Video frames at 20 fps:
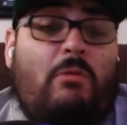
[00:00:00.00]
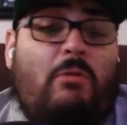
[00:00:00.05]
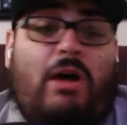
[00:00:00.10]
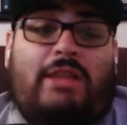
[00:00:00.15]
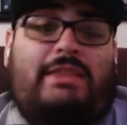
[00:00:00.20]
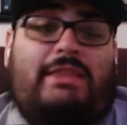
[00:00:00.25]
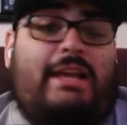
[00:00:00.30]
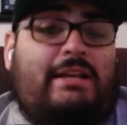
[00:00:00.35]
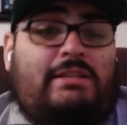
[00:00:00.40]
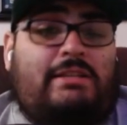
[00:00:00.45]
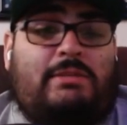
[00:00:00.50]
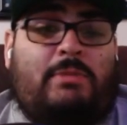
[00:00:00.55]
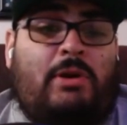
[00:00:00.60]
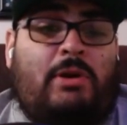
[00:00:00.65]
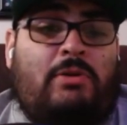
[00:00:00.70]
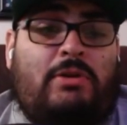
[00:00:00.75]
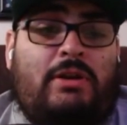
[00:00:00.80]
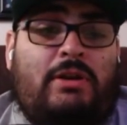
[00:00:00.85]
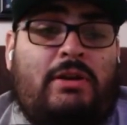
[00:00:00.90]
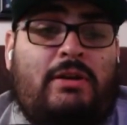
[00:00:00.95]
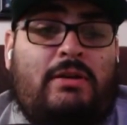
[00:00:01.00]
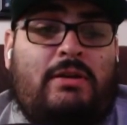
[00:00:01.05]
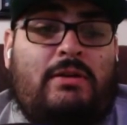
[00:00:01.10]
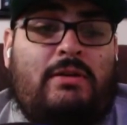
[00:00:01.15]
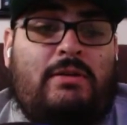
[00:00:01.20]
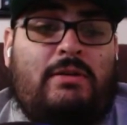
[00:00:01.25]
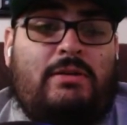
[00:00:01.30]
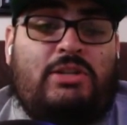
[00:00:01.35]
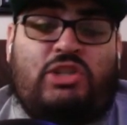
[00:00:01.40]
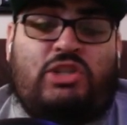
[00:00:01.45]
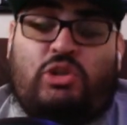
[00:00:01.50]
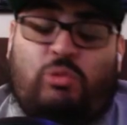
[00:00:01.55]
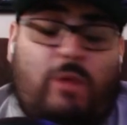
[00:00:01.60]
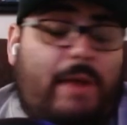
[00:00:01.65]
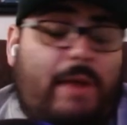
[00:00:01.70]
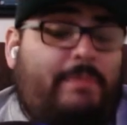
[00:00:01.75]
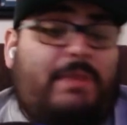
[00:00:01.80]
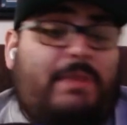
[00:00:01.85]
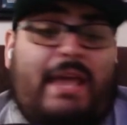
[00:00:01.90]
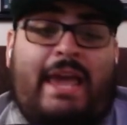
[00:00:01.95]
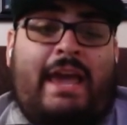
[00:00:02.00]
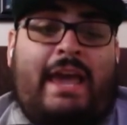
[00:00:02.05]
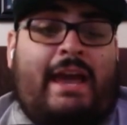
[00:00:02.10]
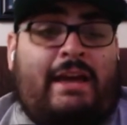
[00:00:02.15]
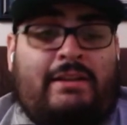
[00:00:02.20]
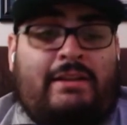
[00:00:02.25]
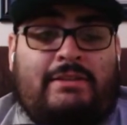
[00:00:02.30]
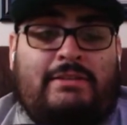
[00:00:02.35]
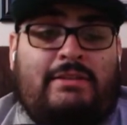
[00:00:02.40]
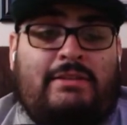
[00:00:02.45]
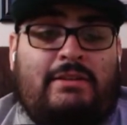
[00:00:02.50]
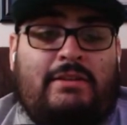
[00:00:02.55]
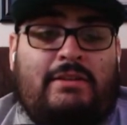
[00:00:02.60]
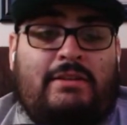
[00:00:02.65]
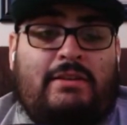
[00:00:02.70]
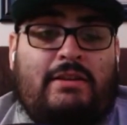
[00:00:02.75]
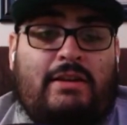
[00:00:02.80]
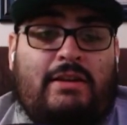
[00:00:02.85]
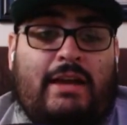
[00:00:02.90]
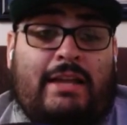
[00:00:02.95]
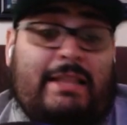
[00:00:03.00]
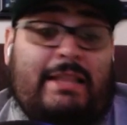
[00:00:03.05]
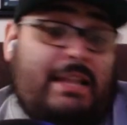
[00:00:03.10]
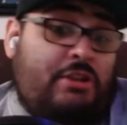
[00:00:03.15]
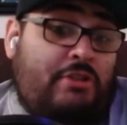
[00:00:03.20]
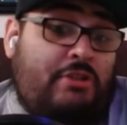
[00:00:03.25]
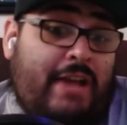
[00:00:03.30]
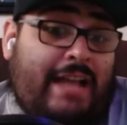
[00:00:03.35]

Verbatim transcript: want that smoke. Swept the ass. And then you